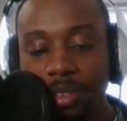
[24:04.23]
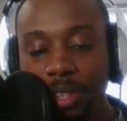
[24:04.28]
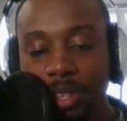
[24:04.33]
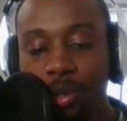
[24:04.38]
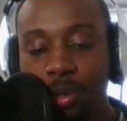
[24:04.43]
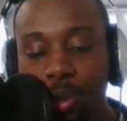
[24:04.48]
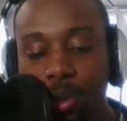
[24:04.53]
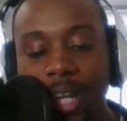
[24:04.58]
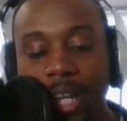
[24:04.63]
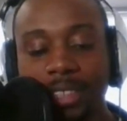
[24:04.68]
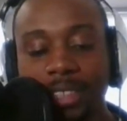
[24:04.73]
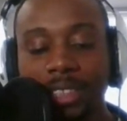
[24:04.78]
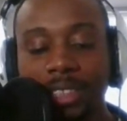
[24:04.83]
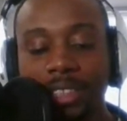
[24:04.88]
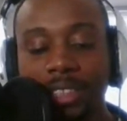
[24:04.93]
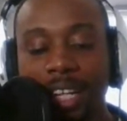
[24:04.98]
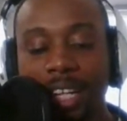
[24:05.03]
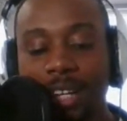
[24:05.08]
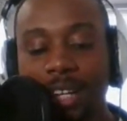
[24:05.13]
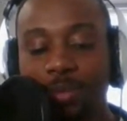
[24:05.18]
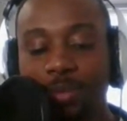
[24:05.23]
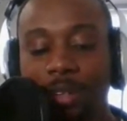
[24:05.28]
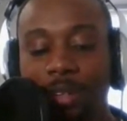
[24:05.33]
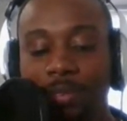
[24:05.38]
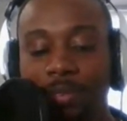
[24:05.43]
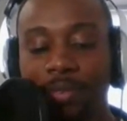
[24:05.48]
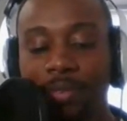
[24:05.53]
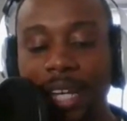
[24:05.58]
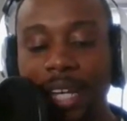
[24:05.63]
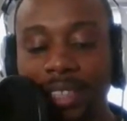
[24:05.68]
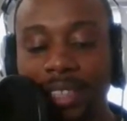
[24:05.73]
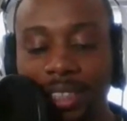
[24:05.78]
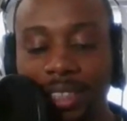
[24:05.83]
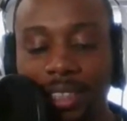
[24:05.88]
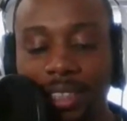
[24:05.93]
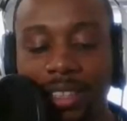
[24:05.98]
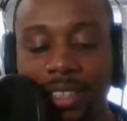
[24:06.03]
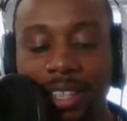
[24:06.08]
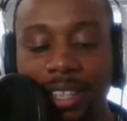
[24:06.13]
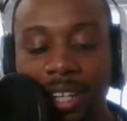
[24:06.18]
the crisis that we're
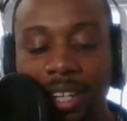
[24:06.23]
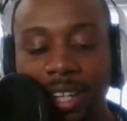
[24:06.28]
facing,